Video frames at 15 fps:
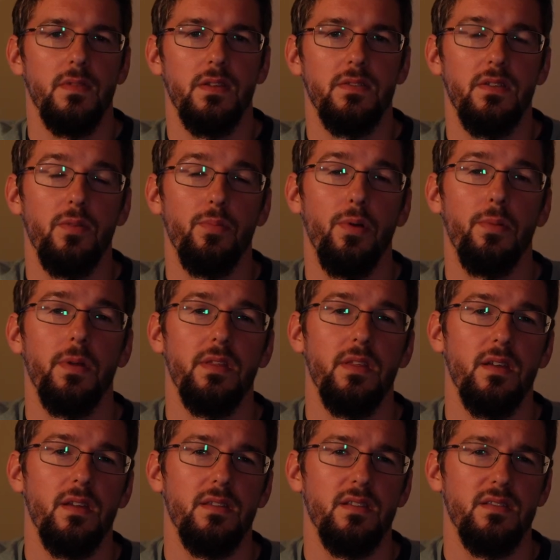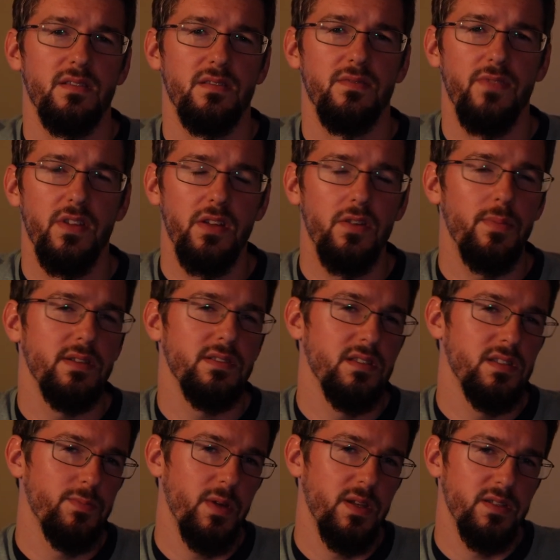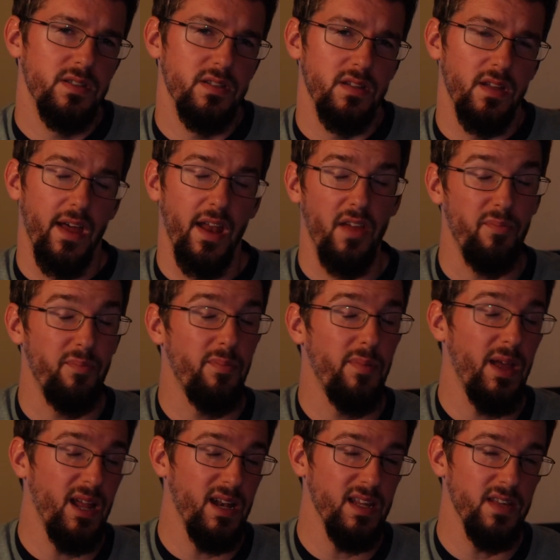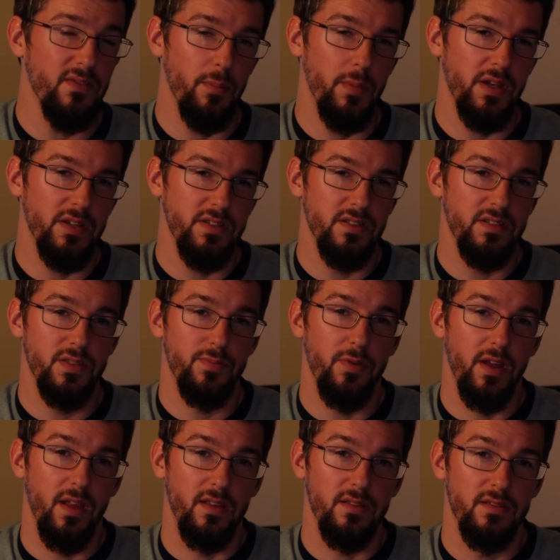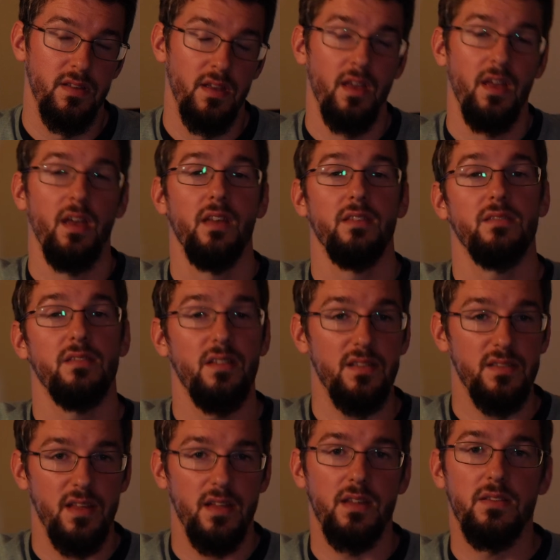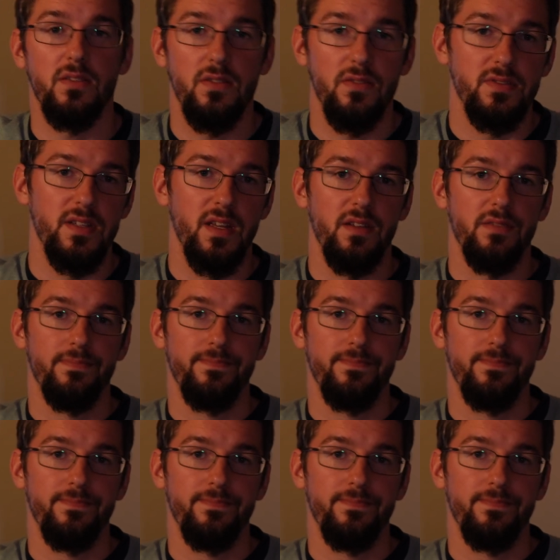So you're probably thinking this is a video about suspension, and I barely even mentioned springs. So let's get into those now.